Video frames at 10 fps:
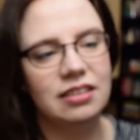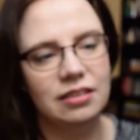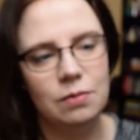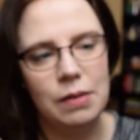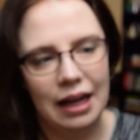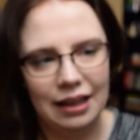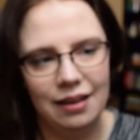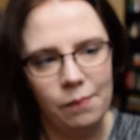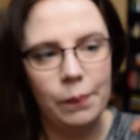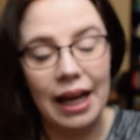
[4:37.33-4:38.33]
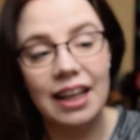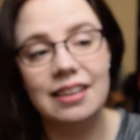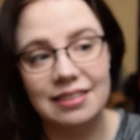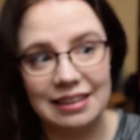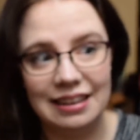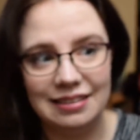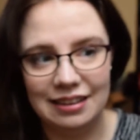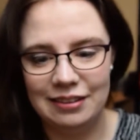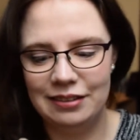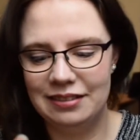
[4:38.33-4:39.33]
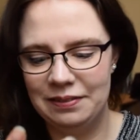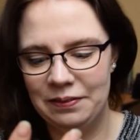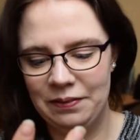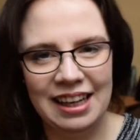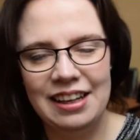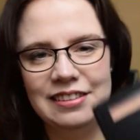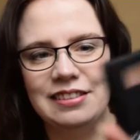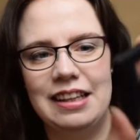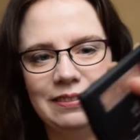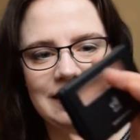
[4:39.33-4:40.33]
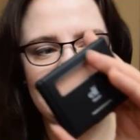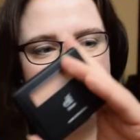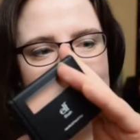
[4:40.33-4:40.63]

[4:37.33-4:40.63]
to my paler skin tone. So that was the